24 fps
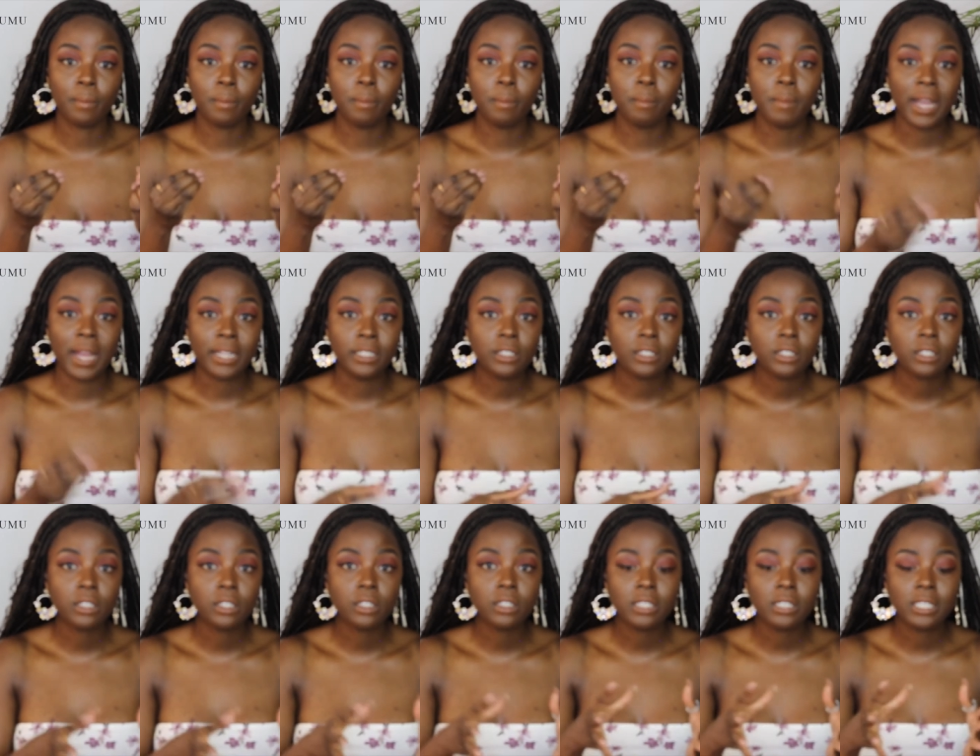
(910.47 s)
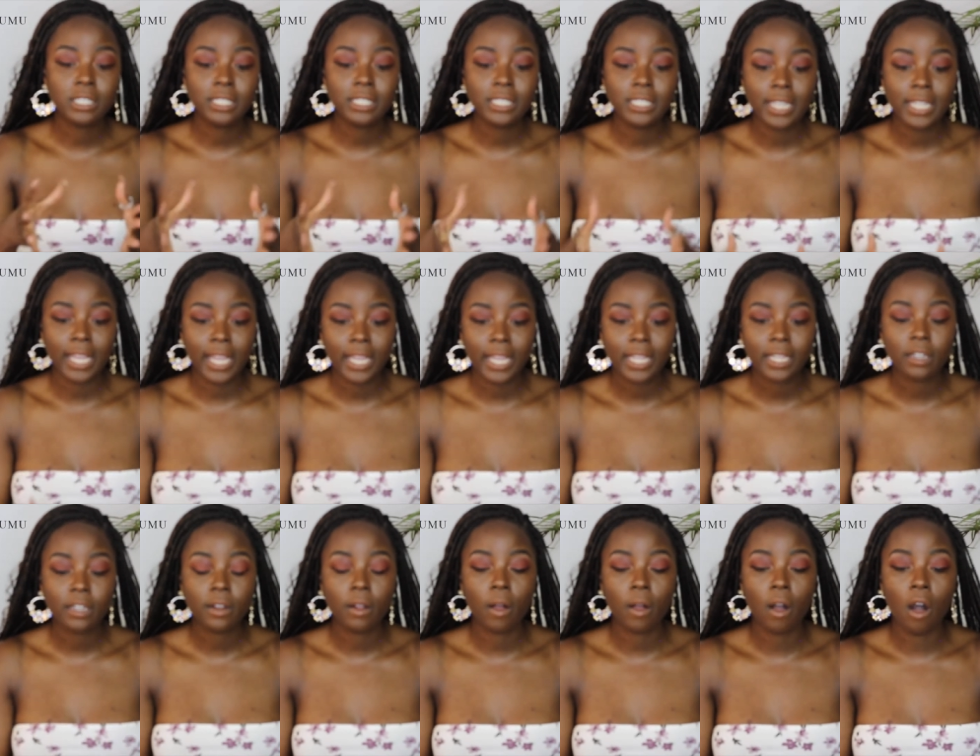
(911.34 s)
mental
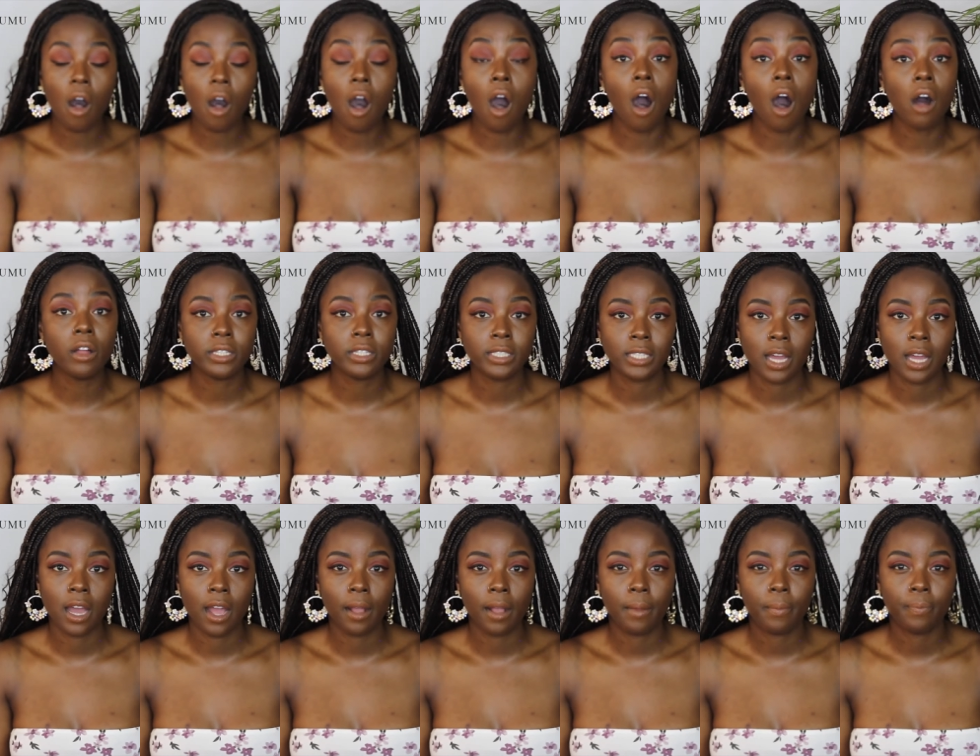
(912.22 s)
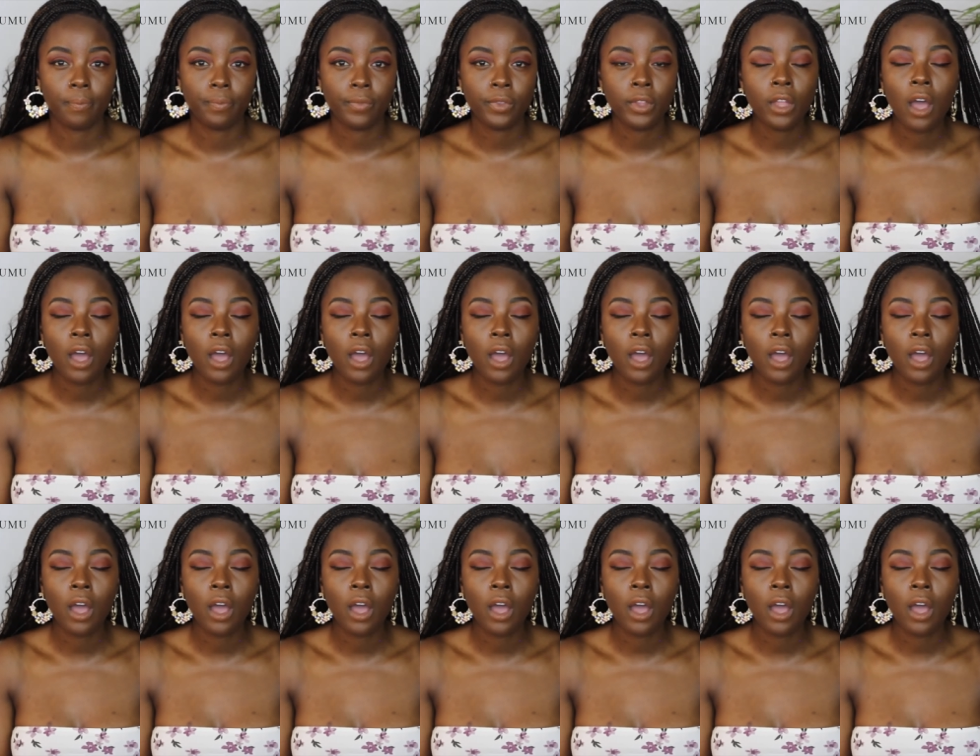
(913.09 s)
state all the time.